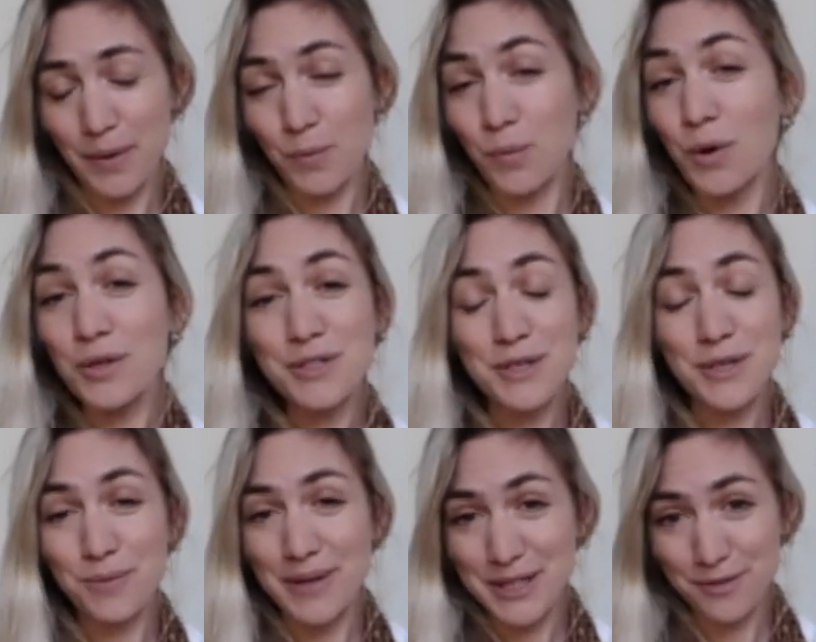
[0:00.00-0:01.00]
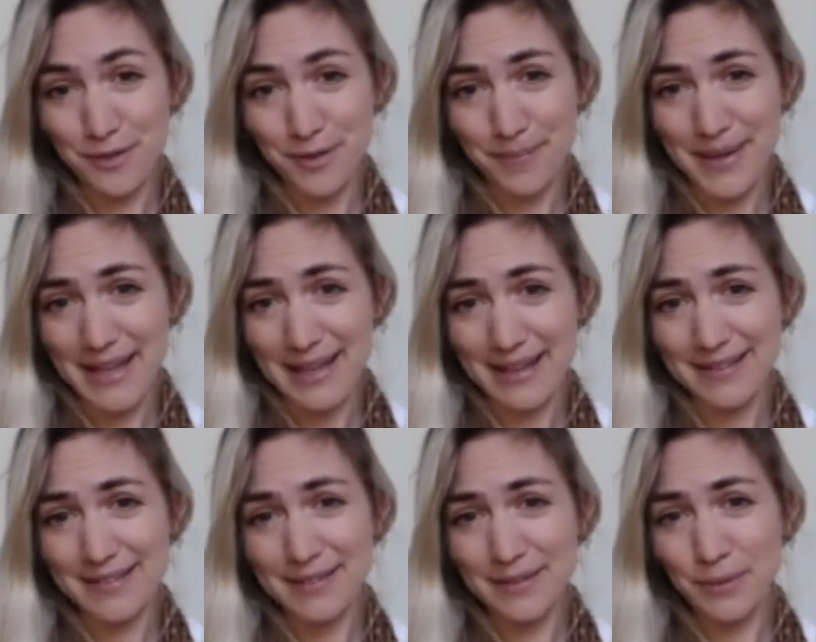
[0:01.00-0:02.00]
what do you wish from me?
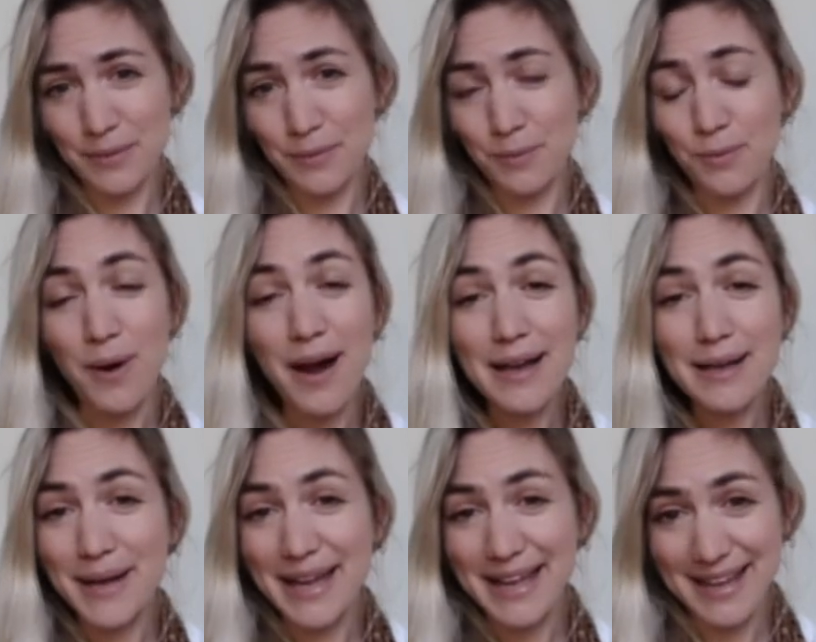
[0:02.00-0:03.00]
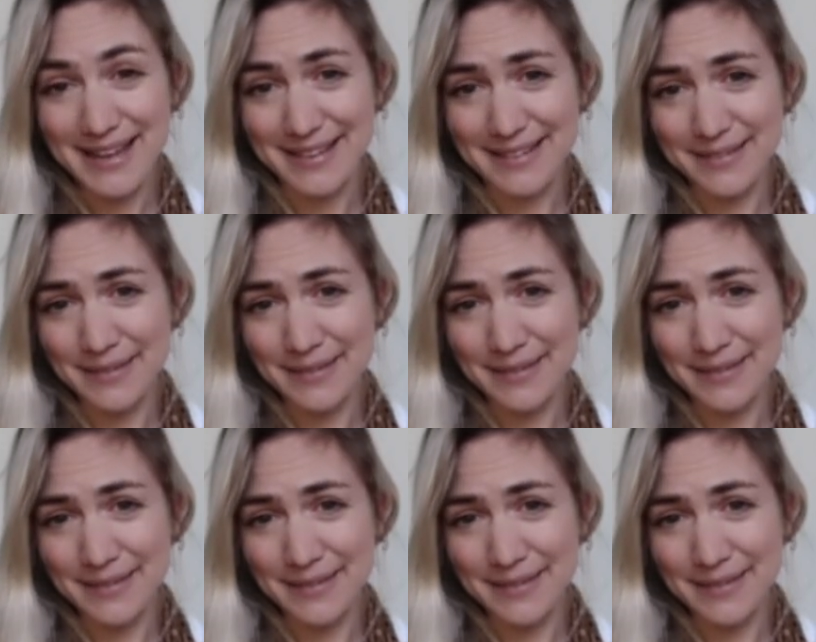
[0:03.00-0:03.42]
Why am I here?